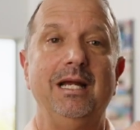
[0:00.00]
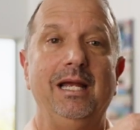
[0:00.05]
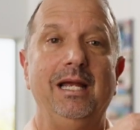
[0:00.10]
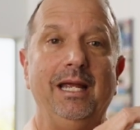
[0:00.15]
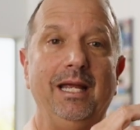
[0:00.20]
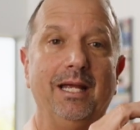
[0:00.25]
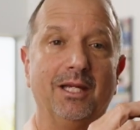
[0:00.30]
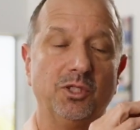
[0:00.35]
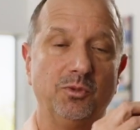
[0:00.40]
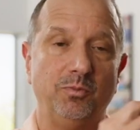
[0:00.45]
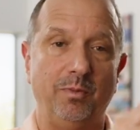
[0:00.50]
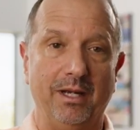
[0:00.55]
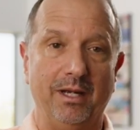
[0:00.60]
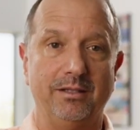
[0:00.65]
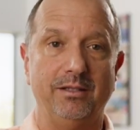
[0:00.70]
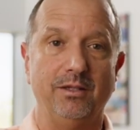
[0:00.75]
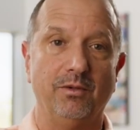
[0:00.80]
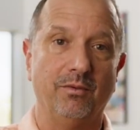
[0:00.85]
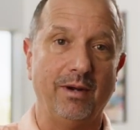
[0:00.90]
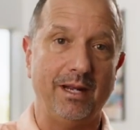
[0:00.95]

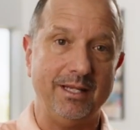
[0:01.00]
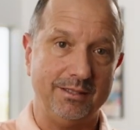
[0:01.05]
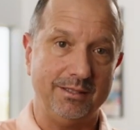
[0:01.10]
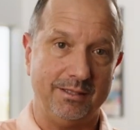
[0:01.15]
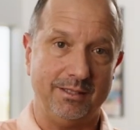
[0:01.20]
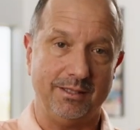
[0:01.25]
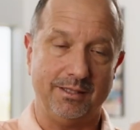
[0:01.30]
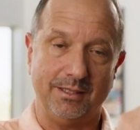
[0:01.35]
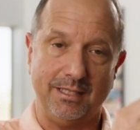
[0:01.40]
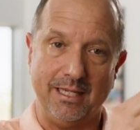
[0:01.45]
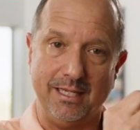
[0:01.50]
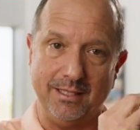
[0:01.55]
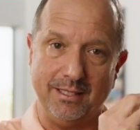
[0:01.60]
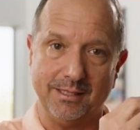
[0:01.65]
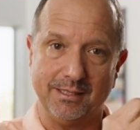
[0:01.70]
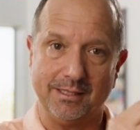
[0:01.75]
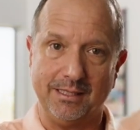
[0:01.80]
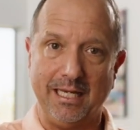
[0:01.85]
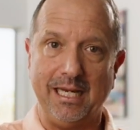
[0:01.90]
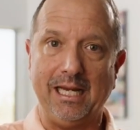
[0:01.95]
expected rates to stay the
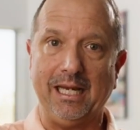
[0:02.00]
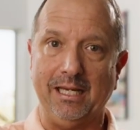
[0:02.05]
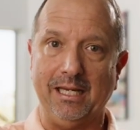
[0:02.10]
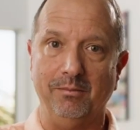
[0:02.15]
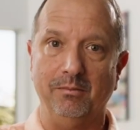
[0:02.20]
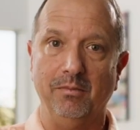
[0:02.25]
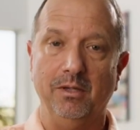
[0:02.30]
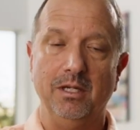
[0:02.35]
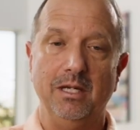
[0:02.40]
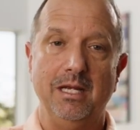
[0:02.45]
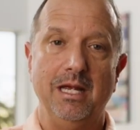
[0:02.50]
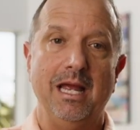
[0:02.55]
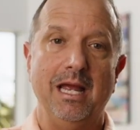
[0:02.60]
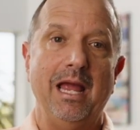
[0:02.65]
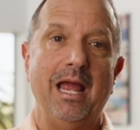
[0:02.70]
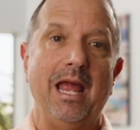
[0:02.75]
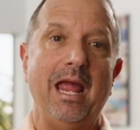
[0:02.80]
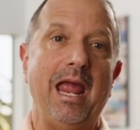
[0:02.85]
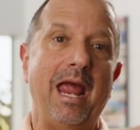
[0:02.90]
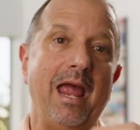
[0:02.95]
same,
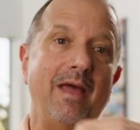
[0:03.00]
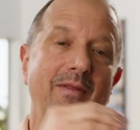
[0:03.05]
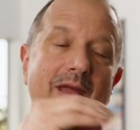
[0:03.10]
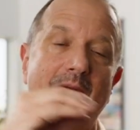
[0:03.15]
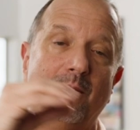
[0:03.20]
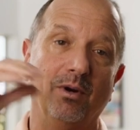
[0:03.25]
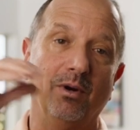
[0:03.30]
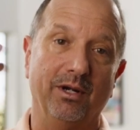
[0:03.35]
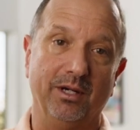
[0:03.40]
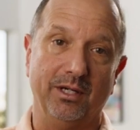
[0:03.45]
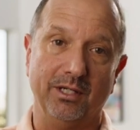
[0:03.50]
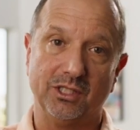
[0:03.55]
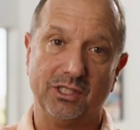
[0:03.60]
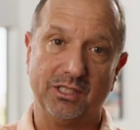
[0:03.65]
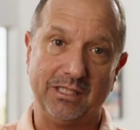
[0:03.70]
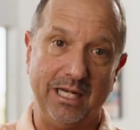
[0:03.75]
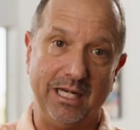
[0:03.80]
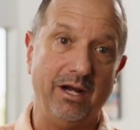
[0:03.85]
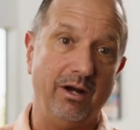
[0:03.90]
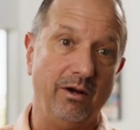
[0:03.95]
and they were going to
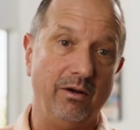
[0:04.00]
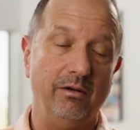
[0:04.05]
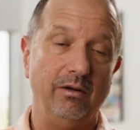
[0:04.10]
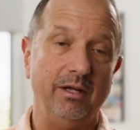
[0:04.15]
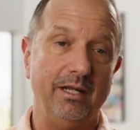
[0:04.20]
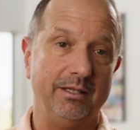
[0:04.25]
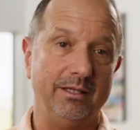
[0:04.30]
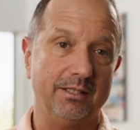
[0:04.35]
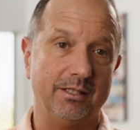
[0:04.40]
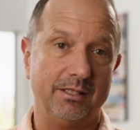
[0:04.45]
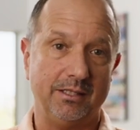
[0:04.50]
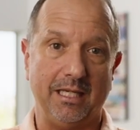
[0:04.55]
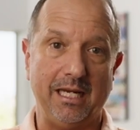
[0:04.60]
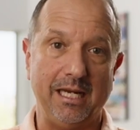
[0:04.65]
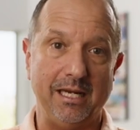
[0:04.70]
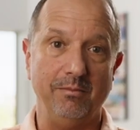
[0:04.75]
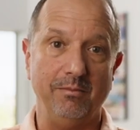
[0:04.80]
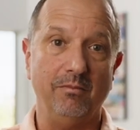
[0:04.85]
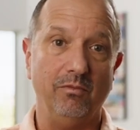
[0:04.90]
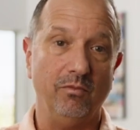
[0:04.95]
sell at the
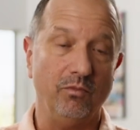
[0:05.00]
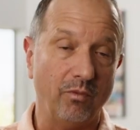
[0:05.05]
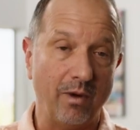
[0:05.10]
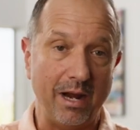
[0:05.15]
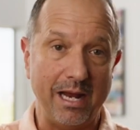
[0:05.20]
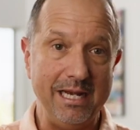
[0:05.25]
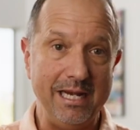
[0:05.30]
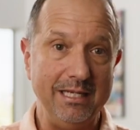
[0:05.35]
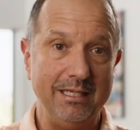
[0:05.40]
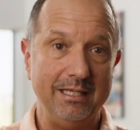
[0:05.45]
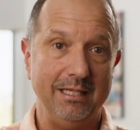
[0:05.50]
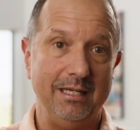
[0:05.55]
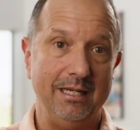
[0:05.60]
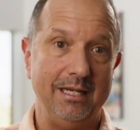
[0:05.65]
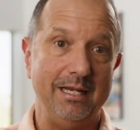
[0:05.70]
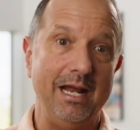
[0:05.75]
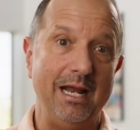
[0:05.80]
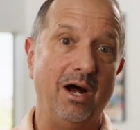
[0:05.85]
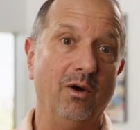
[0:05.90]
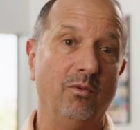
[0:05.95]
same rate,
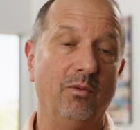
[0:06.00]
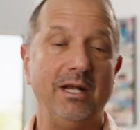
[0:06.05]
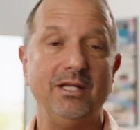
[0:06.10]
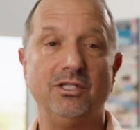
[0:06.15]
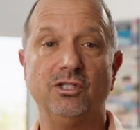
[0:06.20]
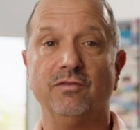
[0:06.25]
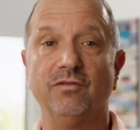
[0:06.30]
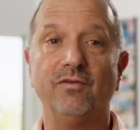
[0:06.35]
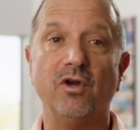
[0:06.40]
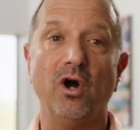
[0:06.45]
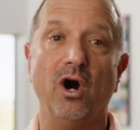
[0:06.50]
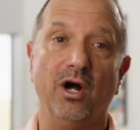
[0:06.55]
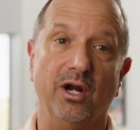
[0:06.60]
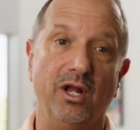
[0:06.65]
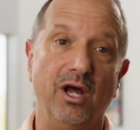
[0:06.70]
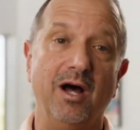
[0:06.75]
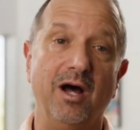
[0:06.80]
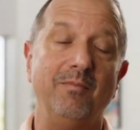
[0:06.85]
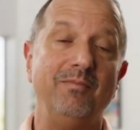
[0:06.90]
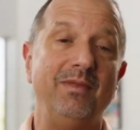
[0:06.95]
and now rates have gone
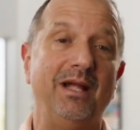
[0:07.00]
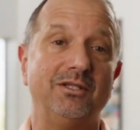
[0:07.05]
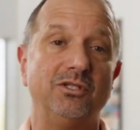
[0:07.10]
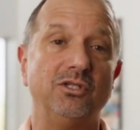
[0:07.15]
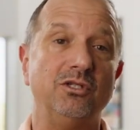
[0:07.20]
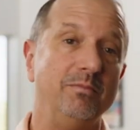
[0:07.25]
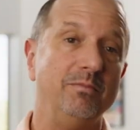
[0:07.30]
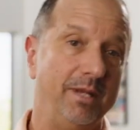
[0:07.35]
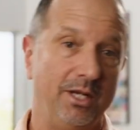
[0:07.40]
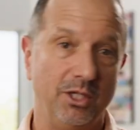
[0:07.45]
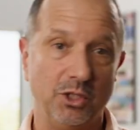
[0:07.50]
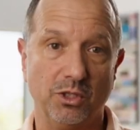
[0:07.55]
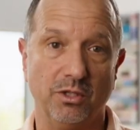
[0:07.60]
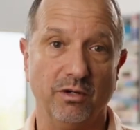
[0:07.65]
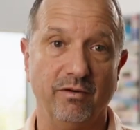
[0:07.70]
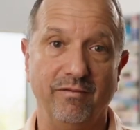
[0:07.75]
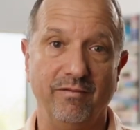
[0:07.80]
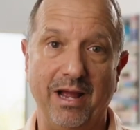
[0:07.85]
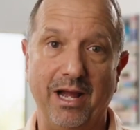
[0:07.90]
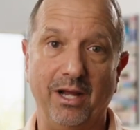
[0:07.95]
up, that's diminished
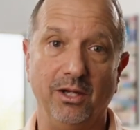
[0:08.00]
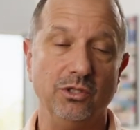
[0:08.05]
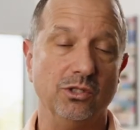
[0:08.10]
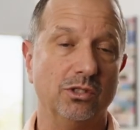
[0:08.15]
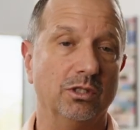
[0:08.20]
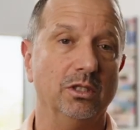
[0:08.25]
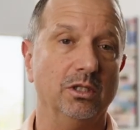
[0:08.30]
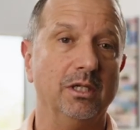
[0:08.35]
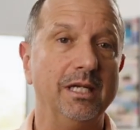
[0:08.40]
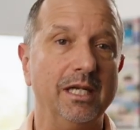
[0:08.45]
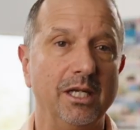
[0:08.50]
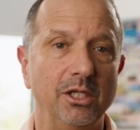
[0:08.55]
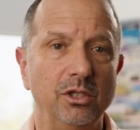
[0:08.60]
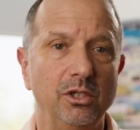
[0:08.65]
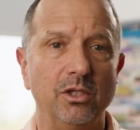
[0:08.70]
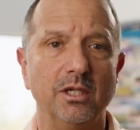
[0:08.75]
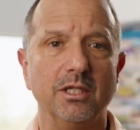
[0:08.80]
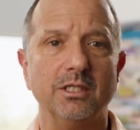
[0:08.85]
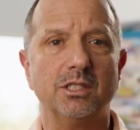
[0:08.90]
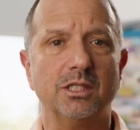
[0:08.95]
their value. So again, you
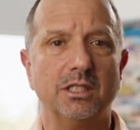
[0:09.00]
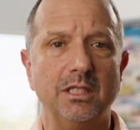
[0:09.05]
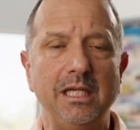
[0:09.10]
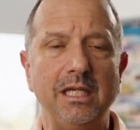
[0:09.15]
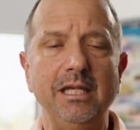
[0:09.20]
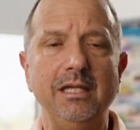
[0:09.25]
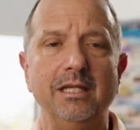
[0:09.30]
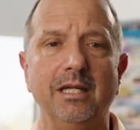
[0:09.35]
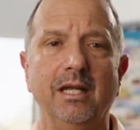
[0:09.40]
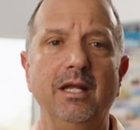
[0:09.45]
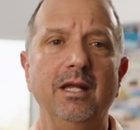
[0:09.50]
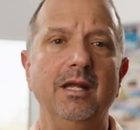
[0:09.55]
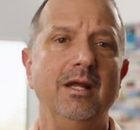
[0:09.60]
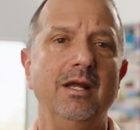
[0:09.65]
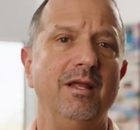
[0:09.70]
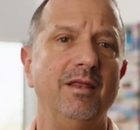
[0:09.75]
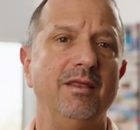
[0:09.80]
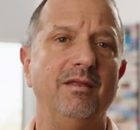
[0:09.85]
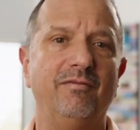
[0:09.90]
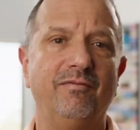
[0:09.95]
can see that
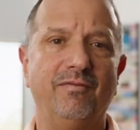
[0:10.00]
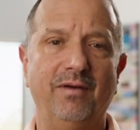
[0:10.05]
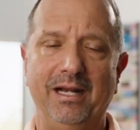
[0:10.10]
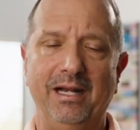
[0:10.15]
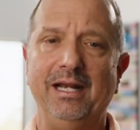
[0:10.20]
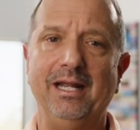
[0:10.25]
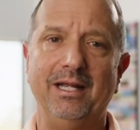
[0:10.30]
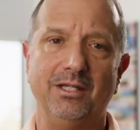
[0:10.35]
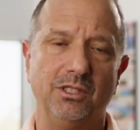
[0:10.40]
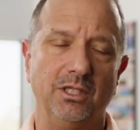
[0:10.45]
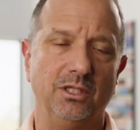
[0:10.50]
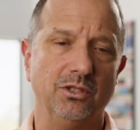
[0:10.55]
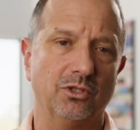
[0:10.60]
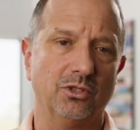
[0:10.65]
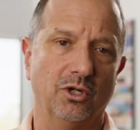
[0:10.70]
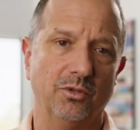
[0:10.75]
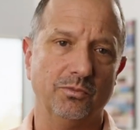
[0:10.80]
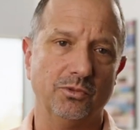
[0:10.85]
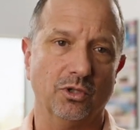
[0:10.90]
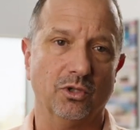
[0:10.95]
the financing
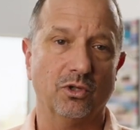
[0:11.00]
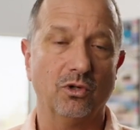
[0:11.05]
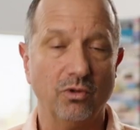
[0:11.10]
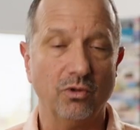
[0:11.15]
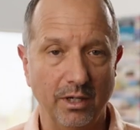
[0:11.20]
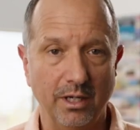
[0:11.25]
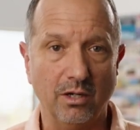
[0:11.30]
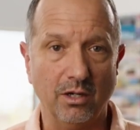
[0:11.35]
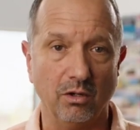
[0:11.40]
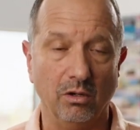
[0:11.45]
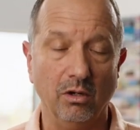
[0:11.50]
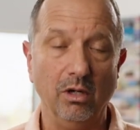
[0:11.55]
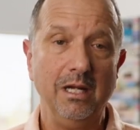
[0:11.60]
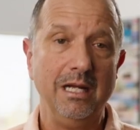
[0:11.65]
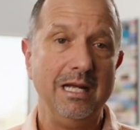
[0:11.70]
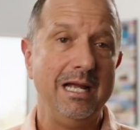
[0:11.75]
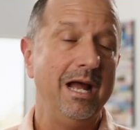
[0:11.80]
terms are critical.